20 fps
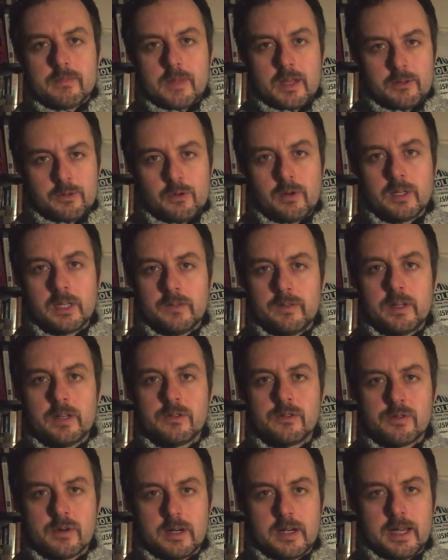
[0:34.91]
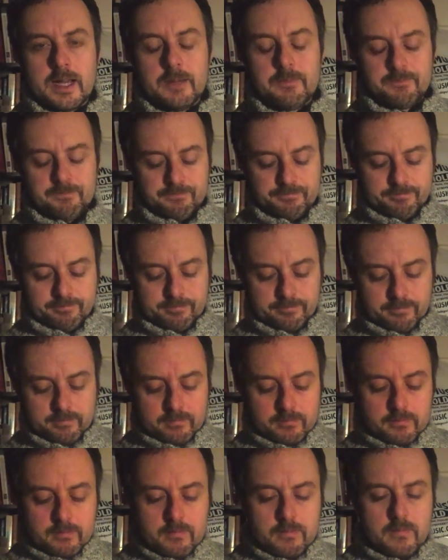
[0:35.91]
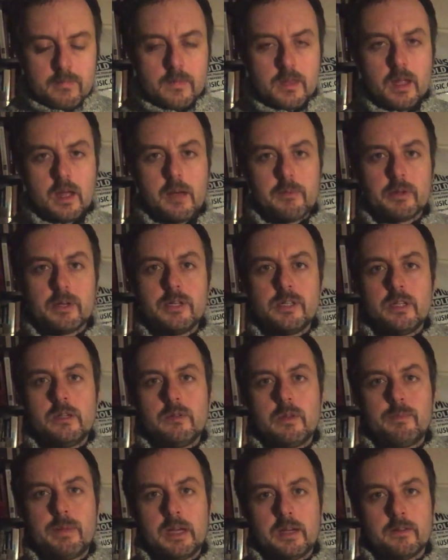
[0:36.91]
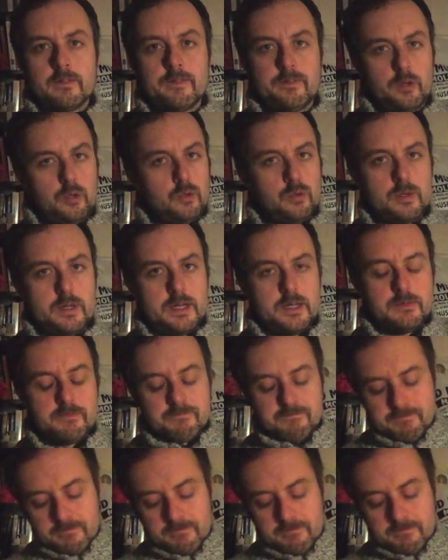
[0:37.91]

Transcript: I thought I'd give it a try. I'm going to do it with Pink Floyd.